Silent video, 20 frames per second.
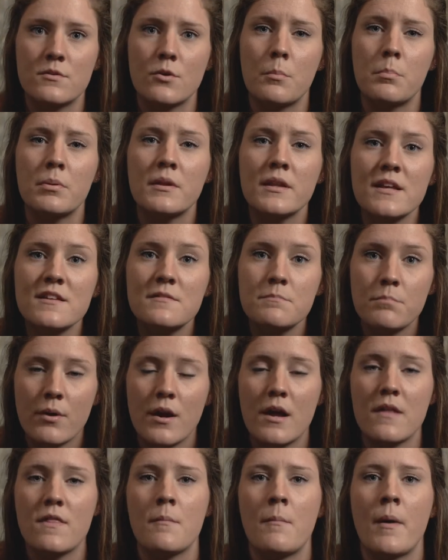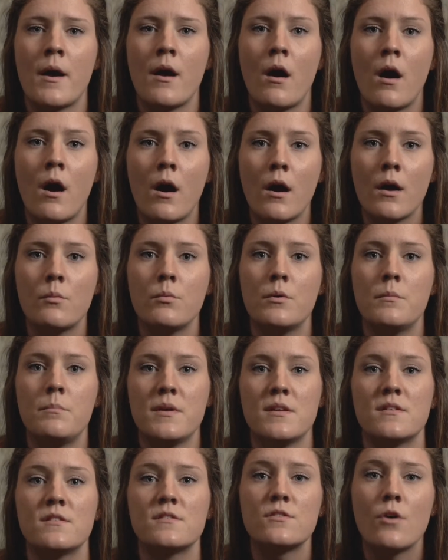So please pray that my heart would
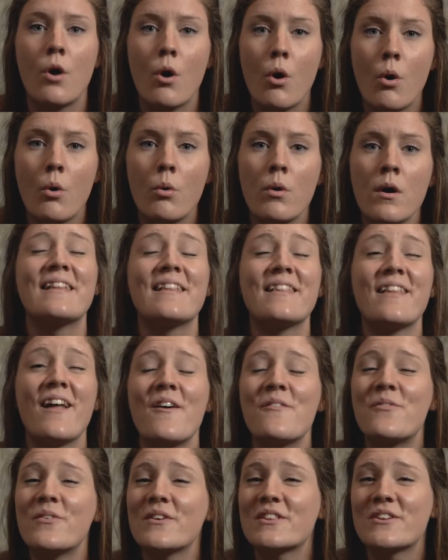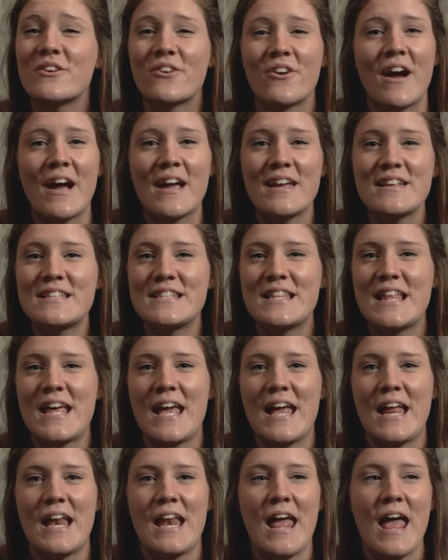be so in love with Christ
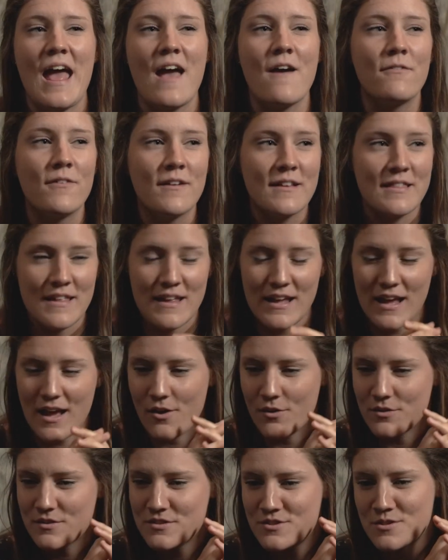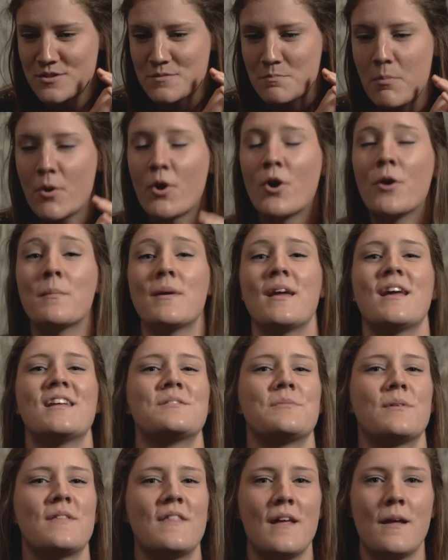that everything else just
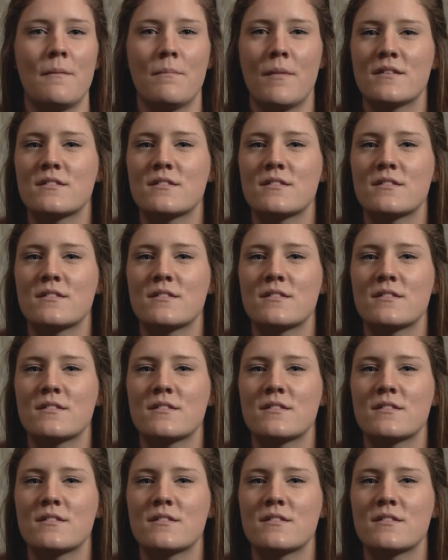permeates with Him.